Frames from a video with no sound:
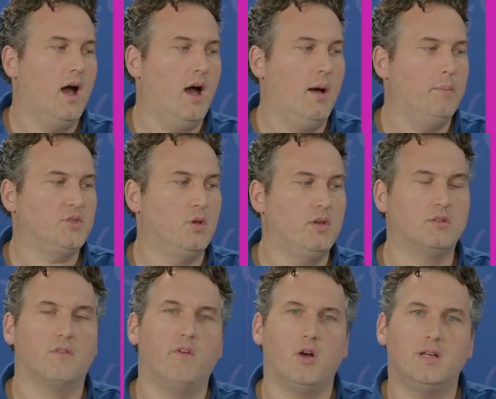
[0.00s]
So these
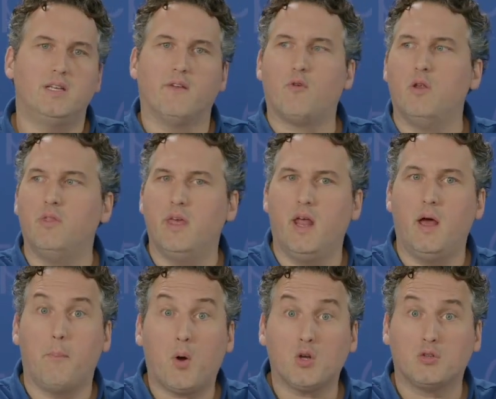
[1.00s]
are very different than a
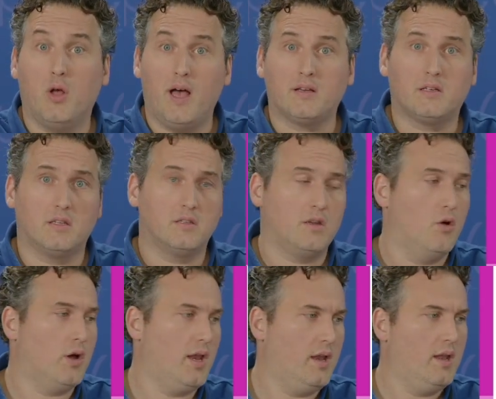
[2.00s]
personal access
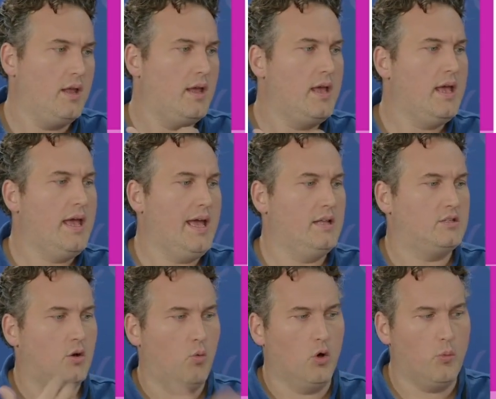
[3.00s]
token. And
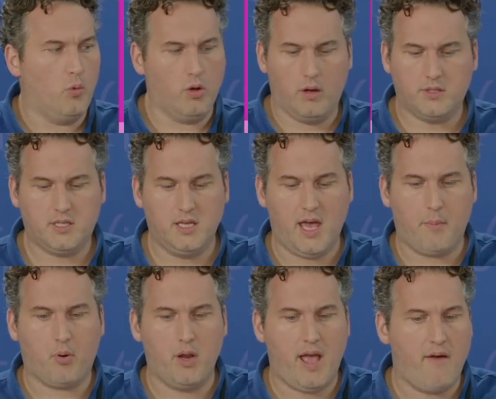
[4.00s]
so we'll see that
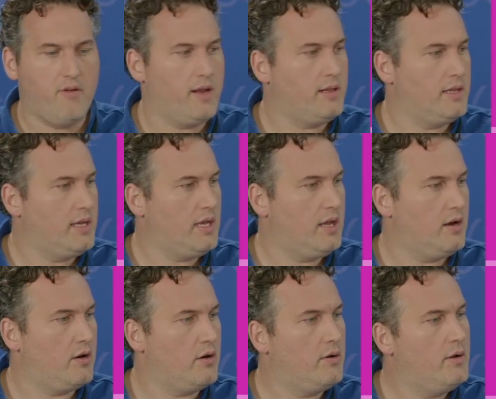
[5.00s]
pretty evidently
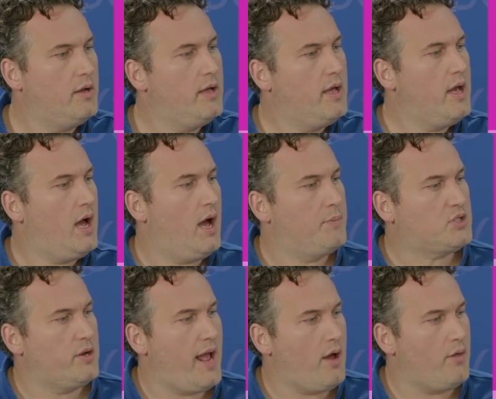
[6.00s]
here.
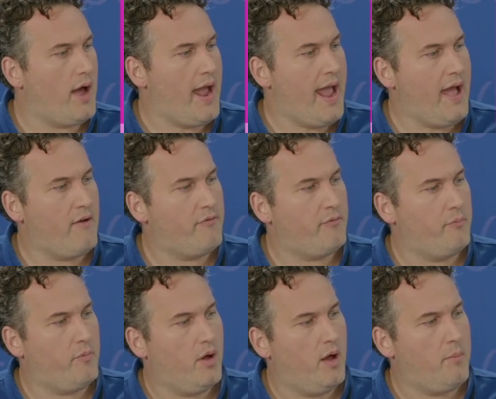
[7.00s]
So now I have
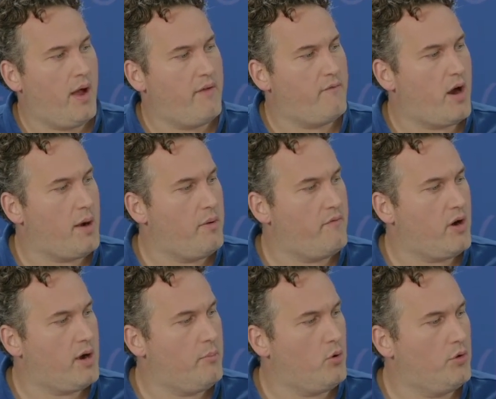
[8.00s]
my environment
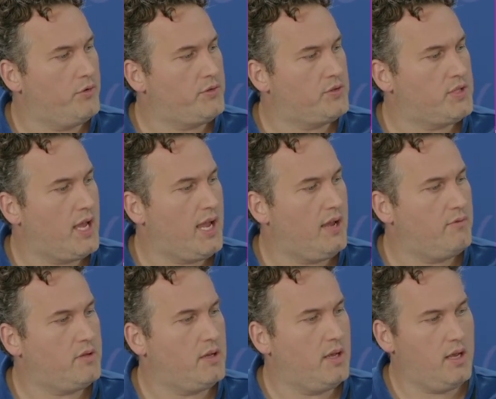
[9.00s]
variables
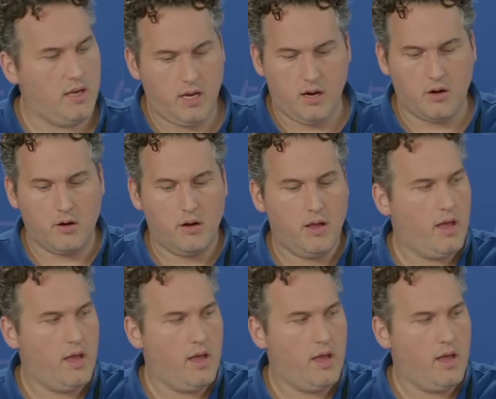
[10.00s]
saved in here.